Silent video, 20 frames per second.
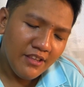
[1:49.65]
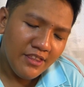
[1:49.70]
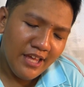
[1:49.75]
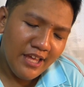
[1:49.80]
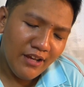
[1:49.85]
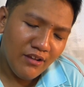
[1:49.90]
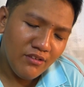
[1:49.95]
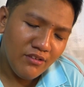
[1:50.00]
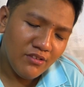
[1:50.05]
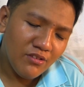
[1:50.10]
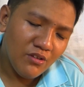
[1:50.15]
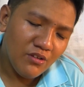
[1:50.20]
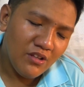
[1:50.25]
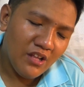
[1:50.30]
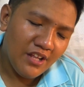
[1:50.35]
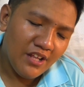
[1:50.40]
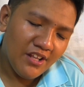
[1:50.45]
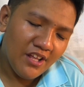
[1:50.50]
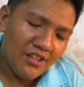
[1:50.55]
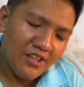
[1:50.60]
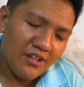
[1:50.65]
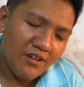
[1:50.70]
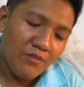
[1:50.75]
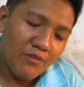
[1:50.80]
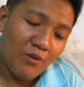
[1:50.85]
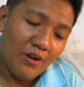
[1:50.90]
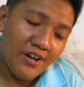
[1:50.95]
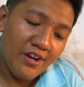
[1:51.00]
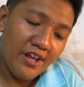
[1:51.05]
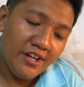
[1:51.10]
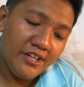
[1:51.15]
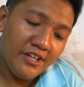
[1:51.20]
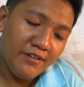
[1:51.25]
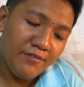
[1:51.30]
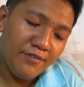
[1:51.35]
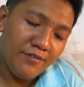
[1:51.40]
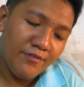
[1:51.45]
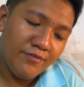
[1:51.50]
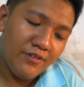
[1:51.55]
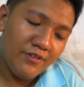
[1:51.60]
thanks to the another
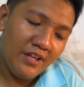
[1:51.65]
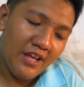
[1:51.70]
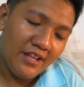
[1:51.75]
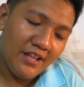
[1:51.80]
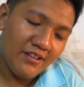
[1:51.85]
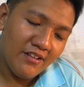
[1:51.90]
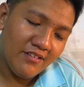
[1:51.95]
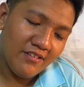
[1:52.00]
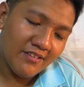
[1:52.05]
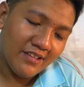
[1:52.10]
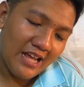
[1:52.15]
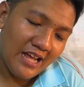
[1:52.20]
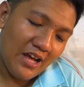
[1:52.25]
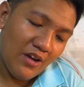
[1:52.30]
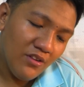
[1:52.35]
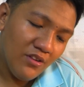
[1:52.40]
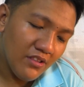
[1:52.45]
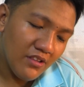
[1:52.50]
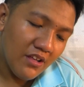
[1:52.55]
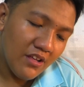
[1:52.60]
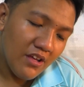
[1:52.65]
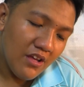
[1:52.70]
150 yen discount.